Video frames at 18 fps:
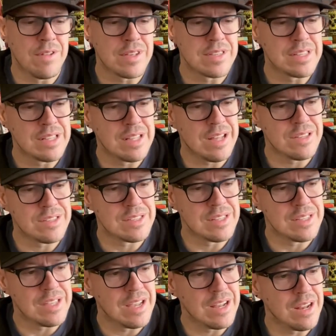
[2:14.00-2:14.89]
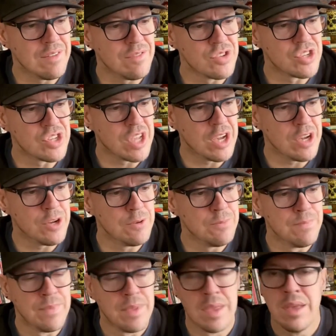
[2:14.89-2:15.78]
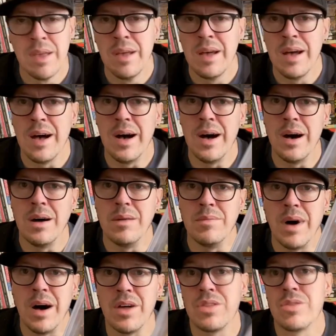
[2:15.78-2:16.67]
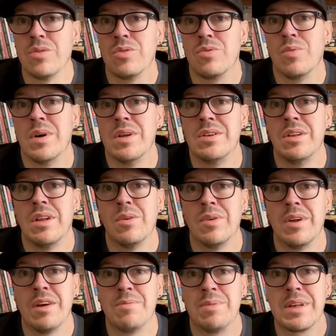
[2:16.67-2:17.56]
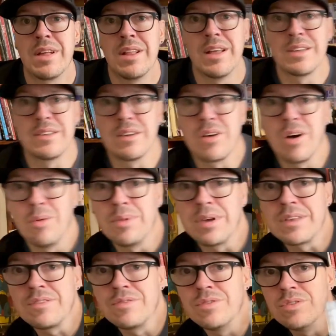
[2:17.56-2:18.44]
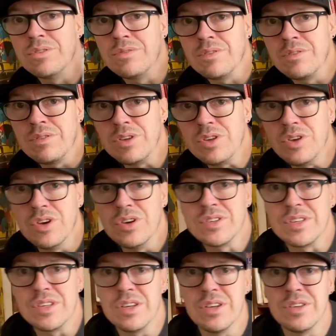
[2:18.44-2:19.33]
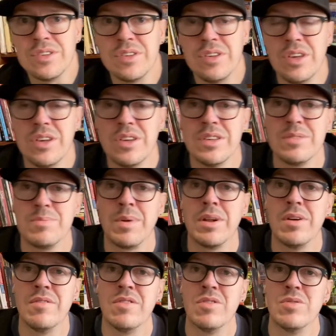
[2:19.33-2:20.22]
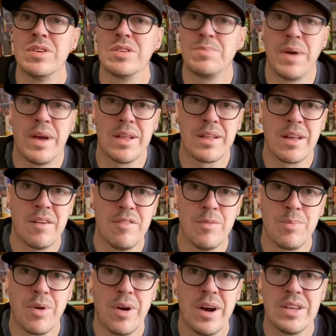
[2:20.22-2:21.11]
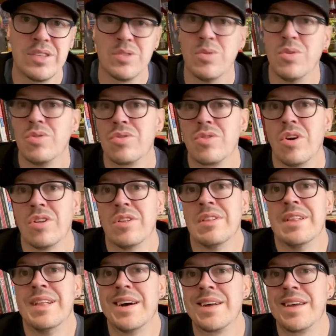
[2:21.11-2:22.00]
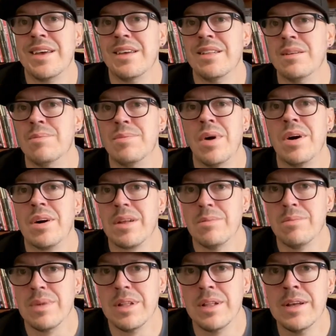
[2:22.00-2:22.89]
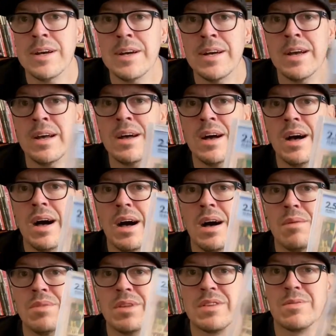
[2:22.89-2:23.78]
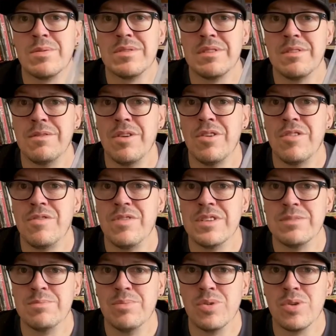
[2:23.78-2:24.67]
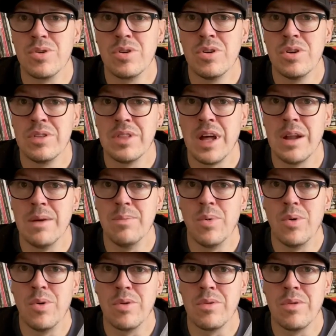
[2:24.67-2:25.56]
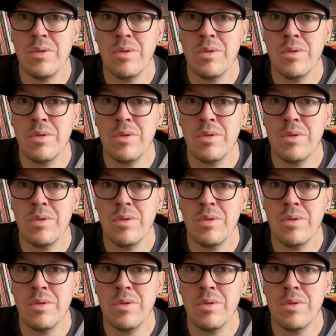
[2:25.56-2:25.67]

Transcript: announced the Daredevil show. I thought, well, you know what, I've been collecting comics for years and years and years, but I've always paid cover price or gotten lucky in a bargain bin. This was the very first book that I bought,